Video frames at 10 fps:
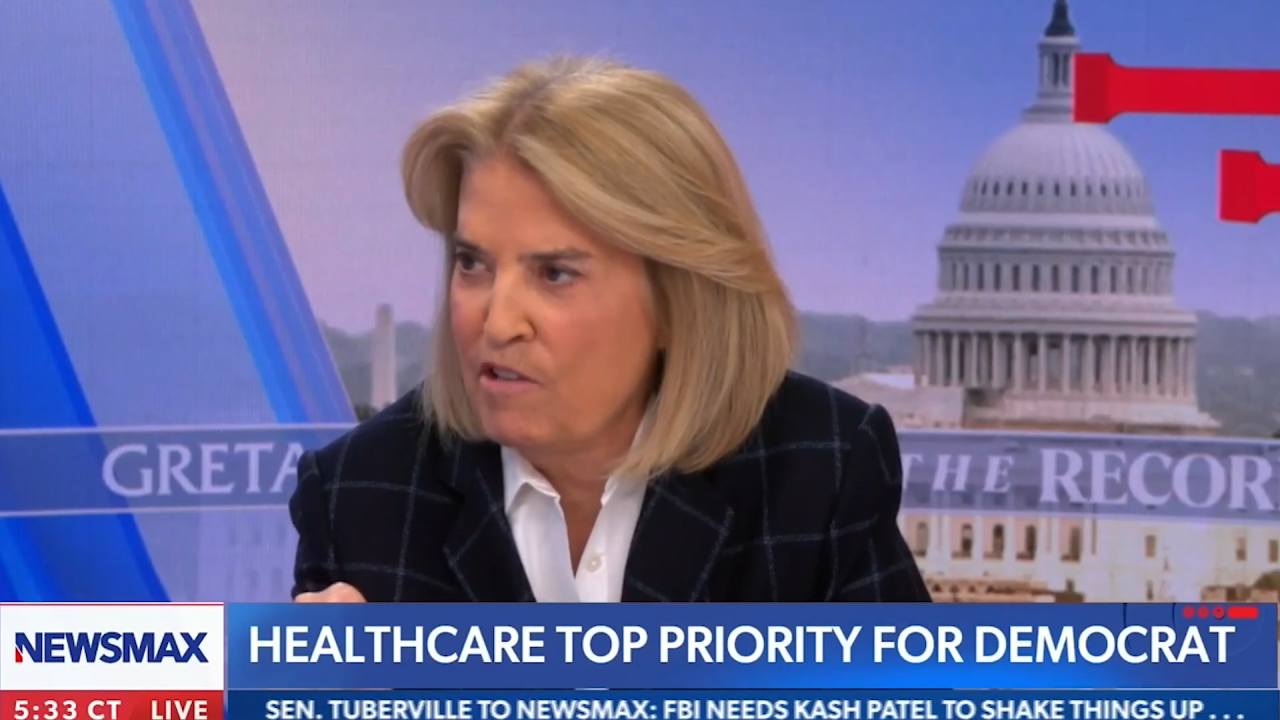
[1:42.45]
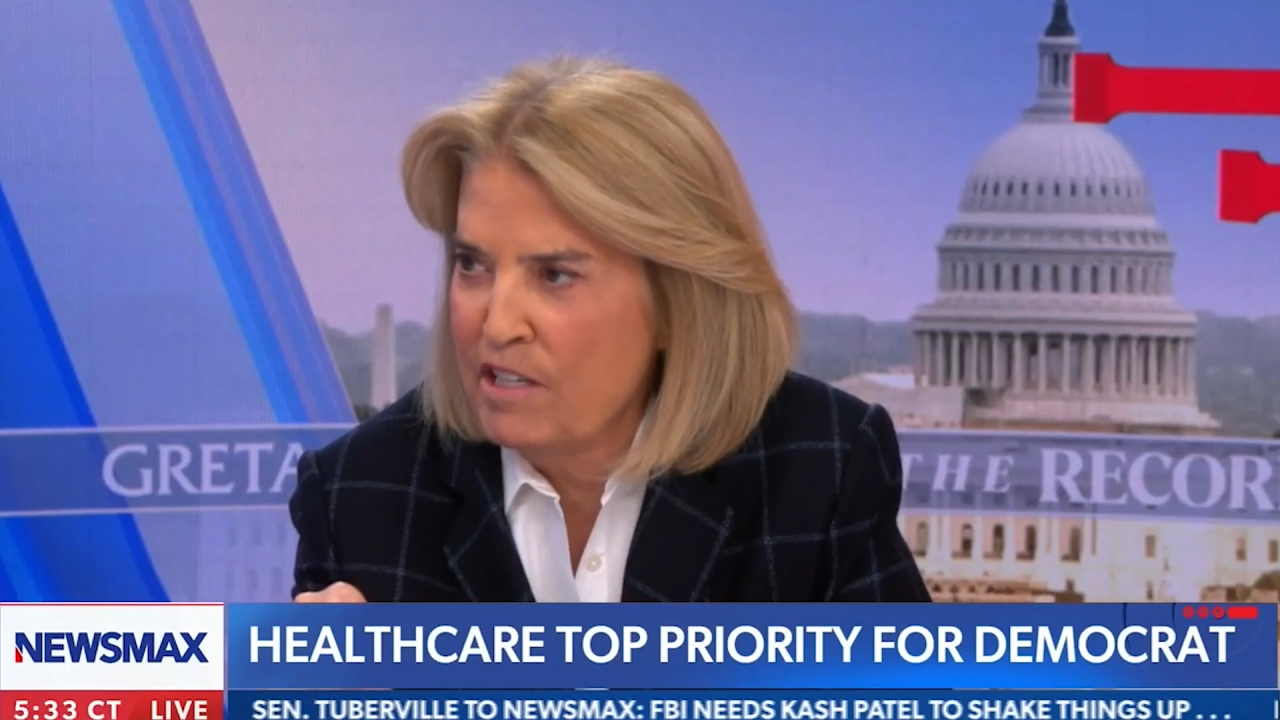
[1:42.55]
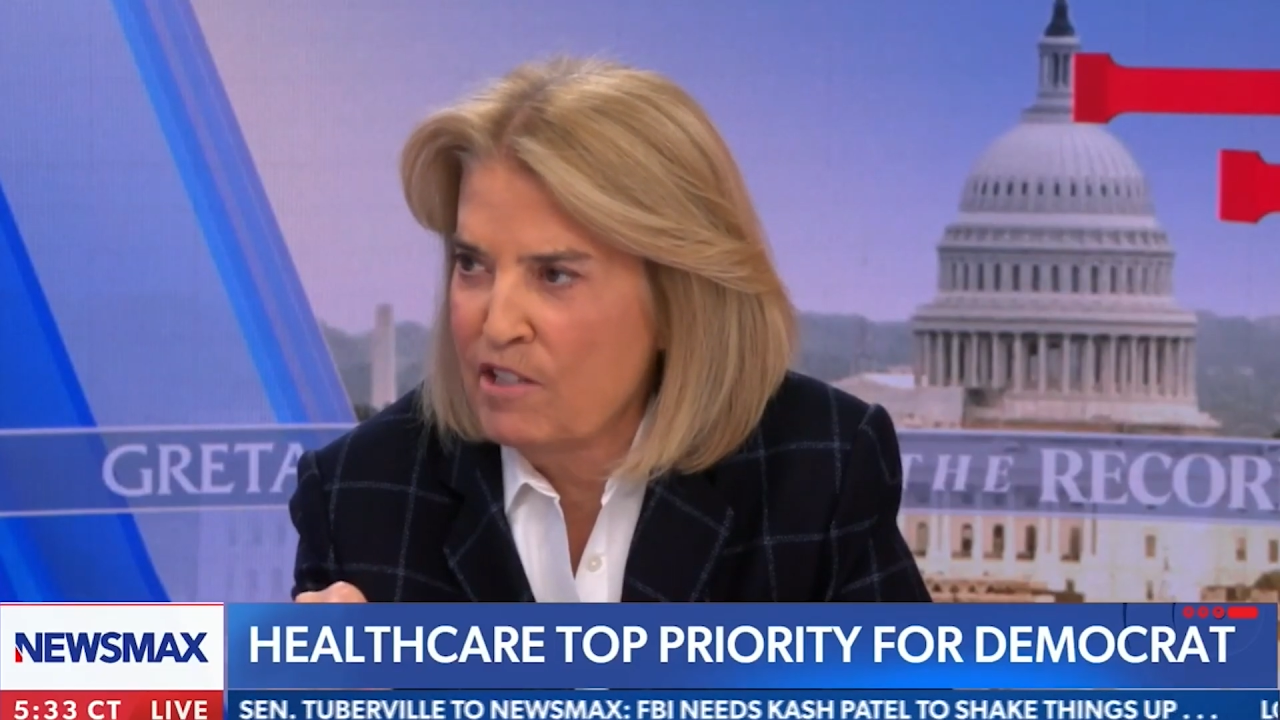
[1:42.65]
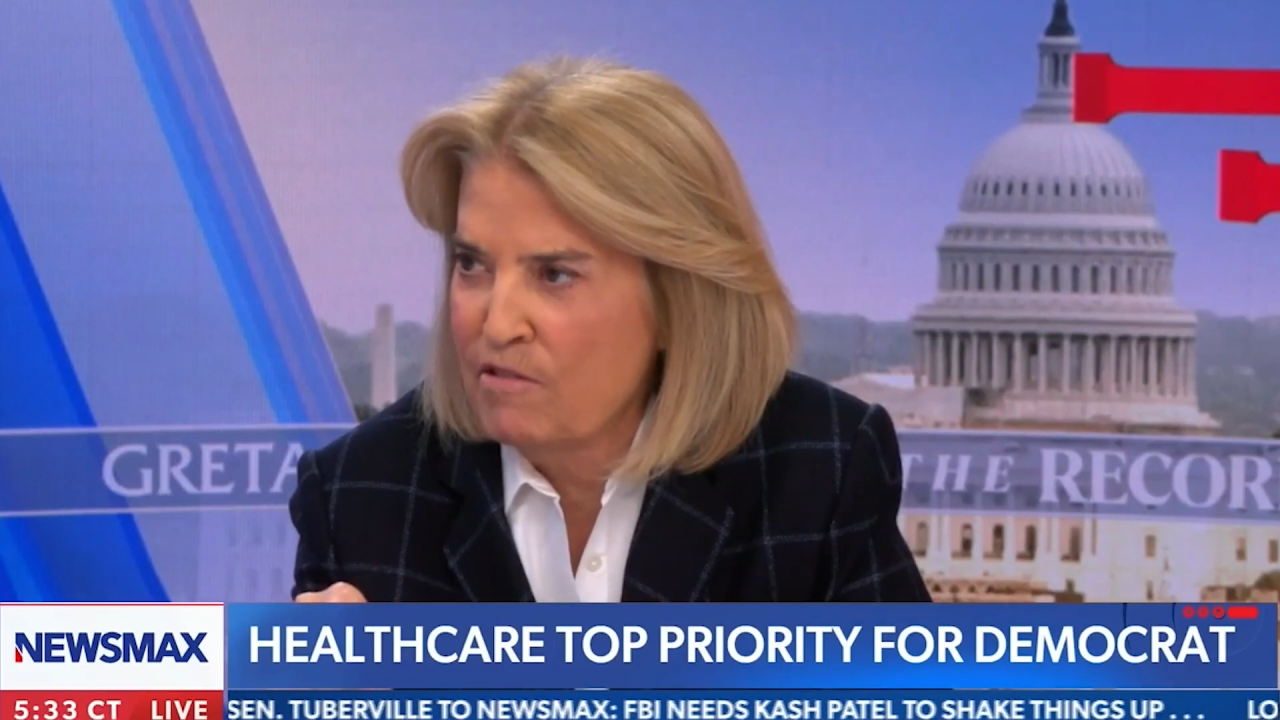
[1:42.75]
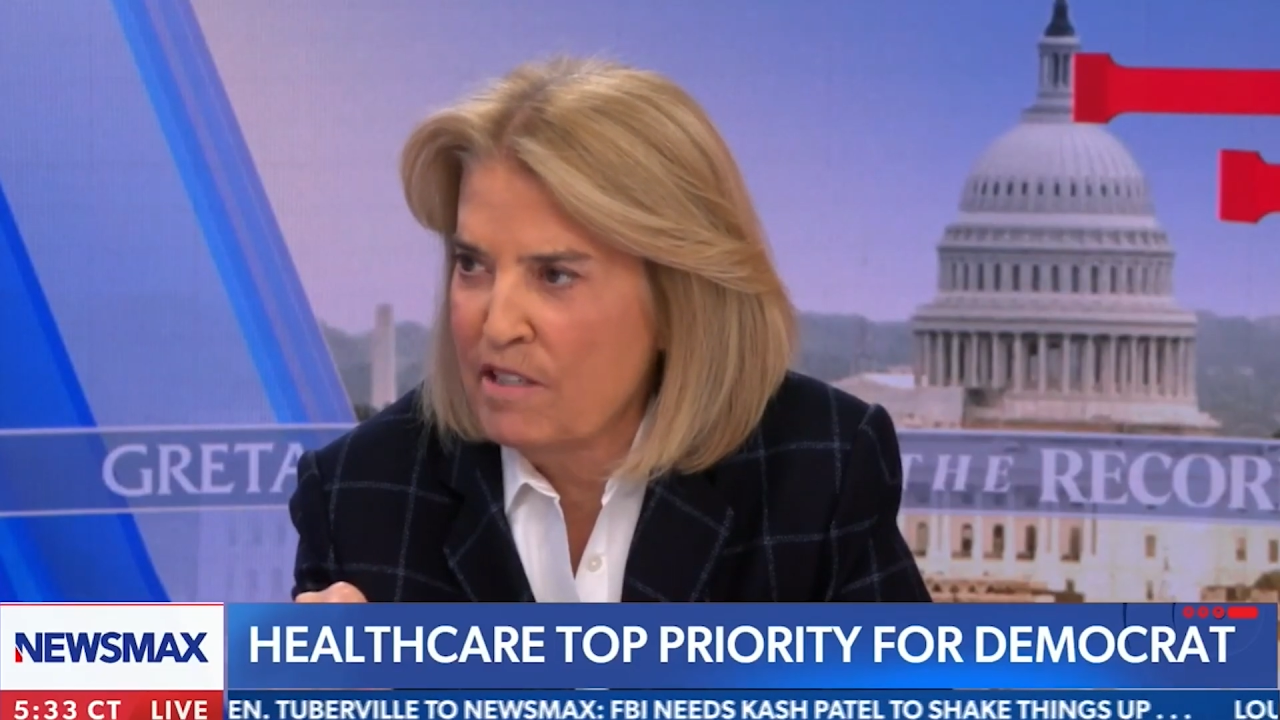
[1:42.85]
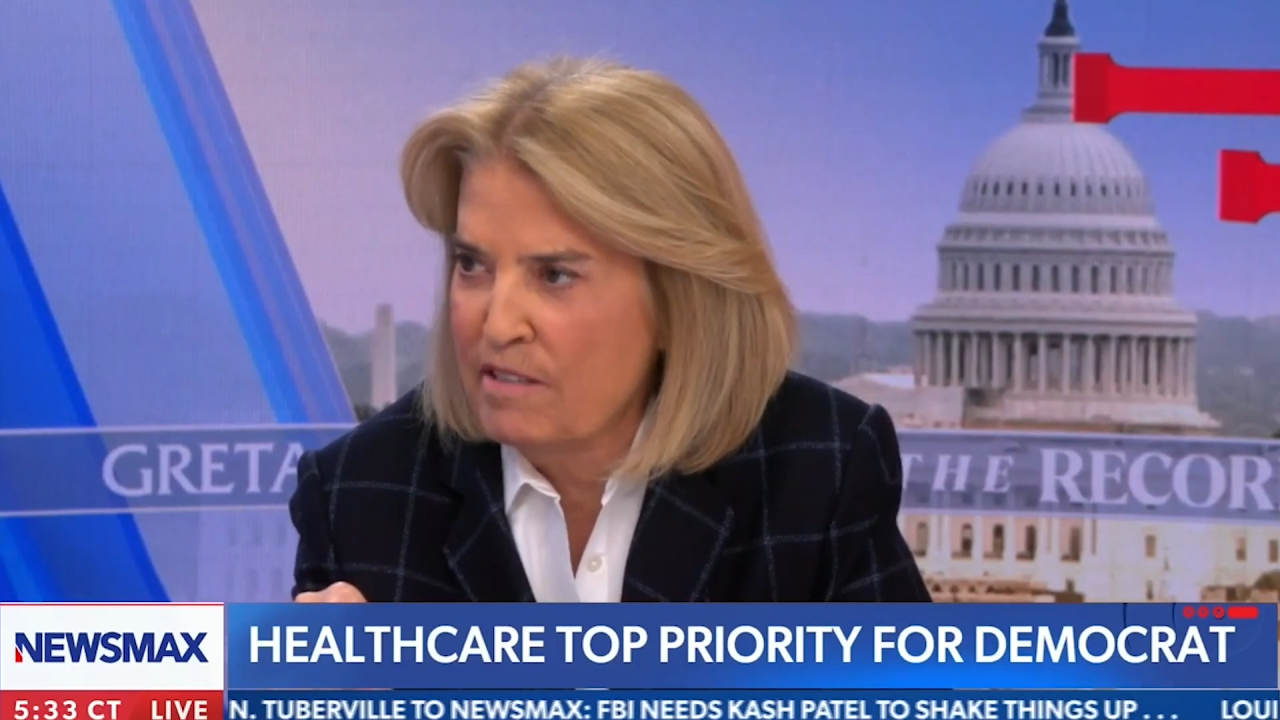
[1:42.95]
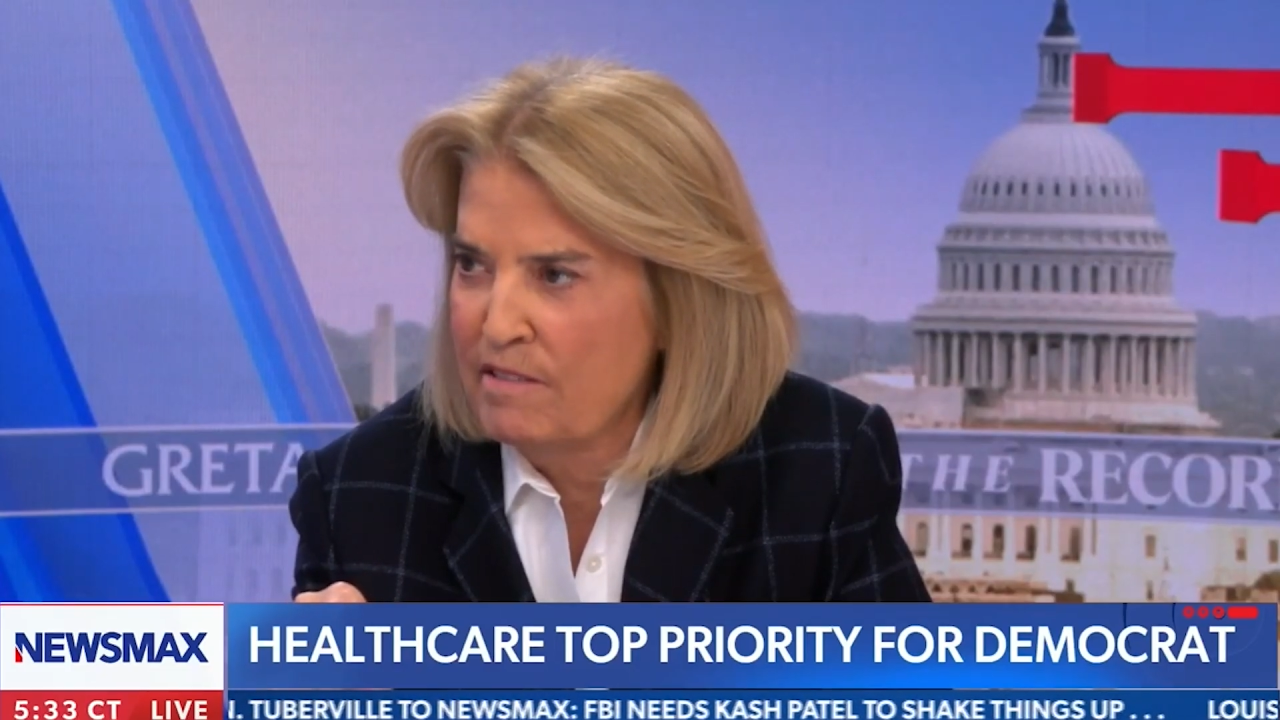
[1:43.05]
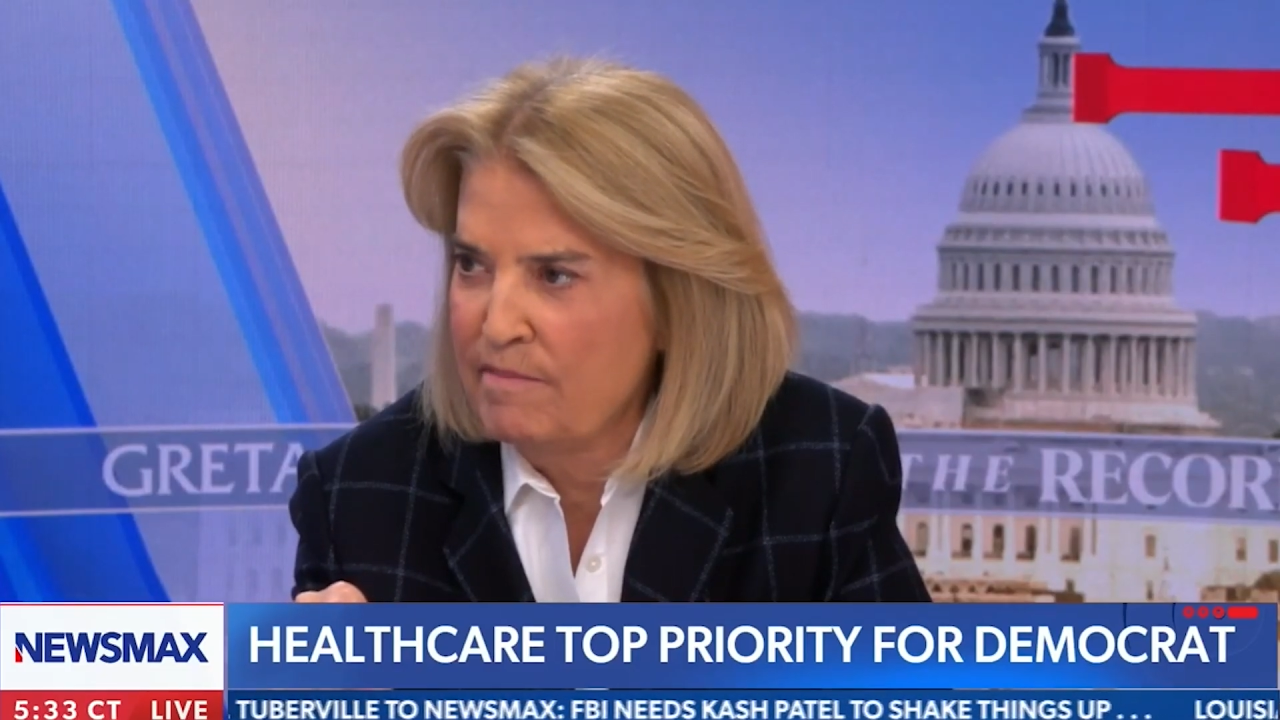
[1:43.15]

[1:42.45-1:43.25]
industry?